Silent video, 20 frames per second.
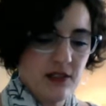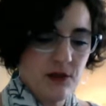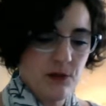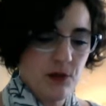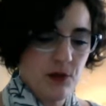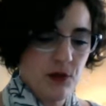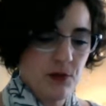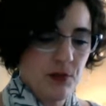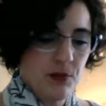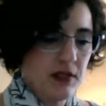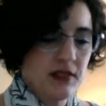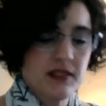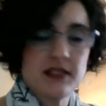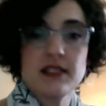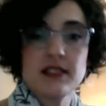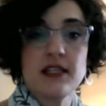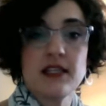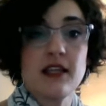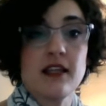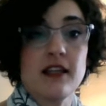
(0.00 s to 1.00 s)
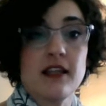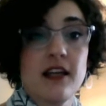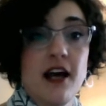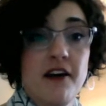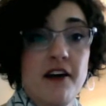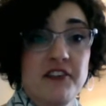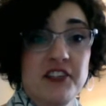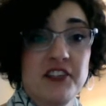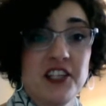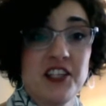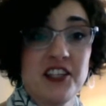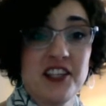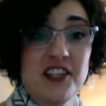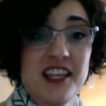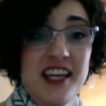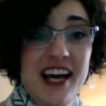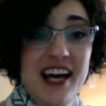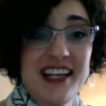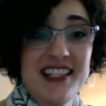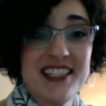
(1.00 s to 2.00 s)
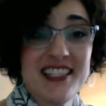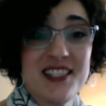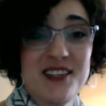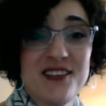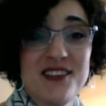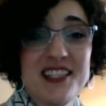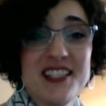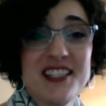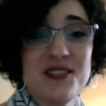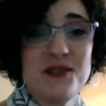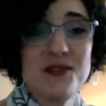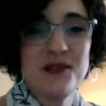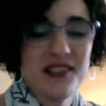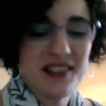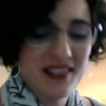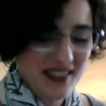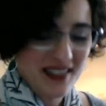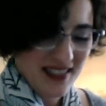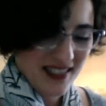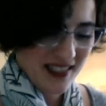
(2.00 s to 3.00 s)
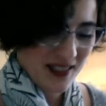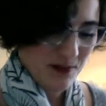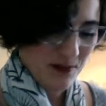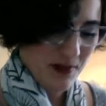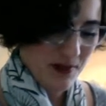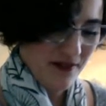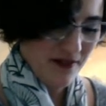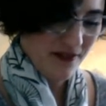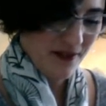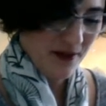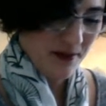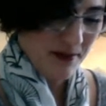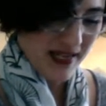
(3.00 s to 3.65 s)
it's appropriate to sell it after that. So this one is going to be for